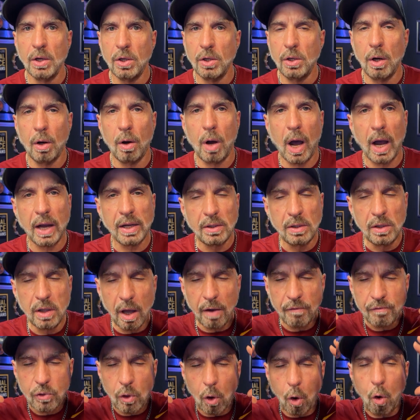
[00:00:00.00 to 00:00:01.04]
I
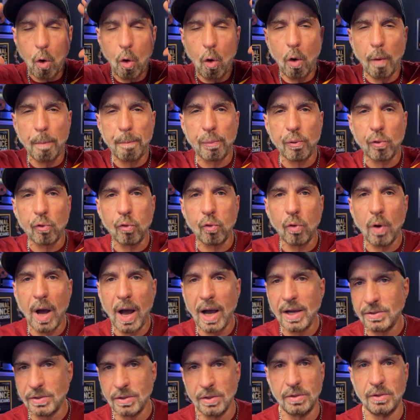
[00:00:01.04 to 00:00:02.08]
loved the whole
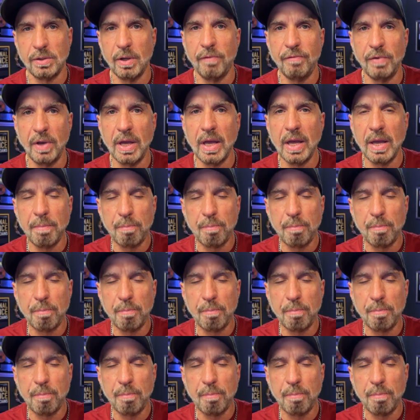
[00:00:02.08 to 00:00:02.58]
process of it.